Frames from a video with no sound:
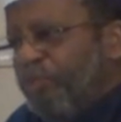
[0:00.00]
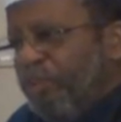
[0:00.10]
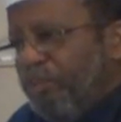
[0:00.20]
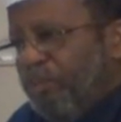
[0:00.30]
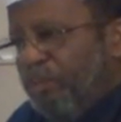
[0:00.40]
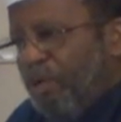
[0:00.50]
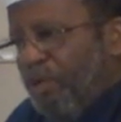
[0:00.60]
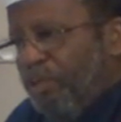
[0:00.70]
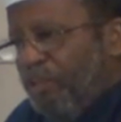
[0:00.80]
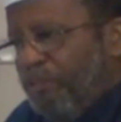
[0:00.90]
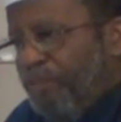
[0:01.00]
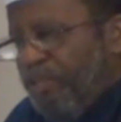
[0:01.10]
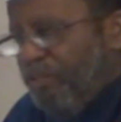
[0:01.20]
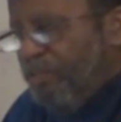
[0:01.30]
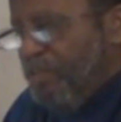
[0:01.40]
things that God has
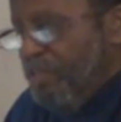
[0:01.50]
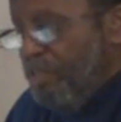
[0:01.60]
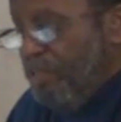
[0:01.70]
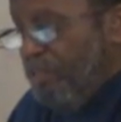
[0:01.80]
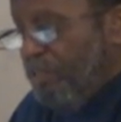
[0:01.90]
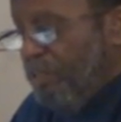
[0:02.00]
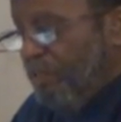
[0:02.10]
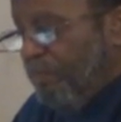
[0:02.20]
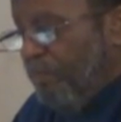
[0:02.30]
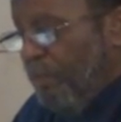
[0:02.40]
placed in him